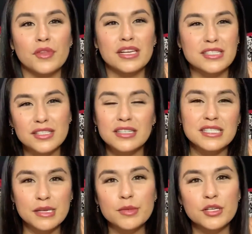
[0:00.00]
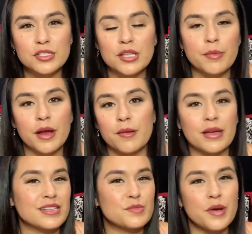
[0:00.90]
It's similar to the berry
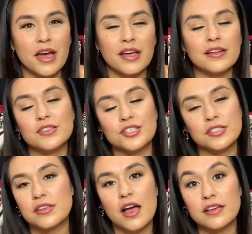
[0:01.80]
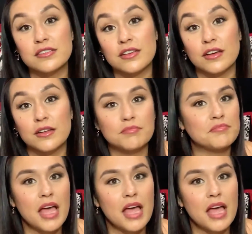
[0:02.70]
mix, but it's just not as good